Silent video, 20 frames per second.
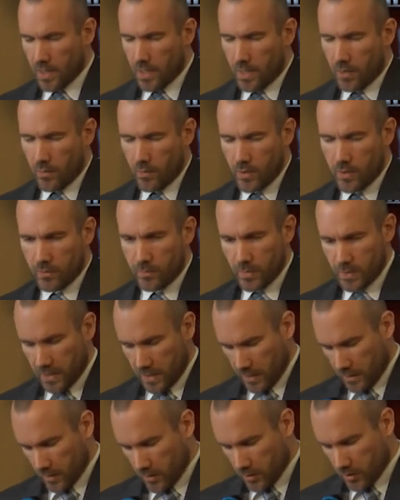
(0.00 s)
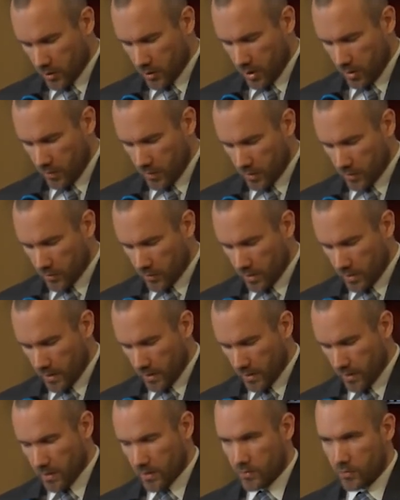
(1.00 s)
arithmetic,
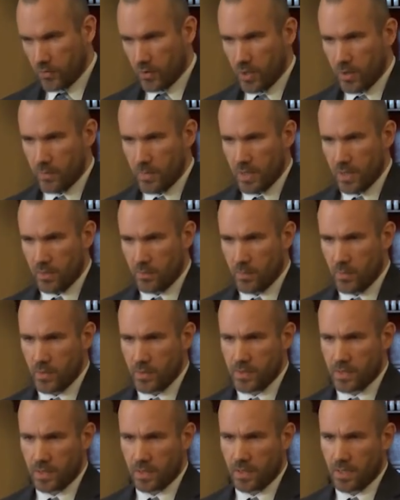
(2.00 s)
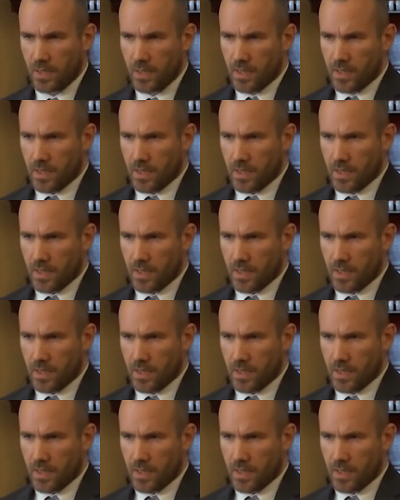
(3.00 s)
geometry, astronomy, and music,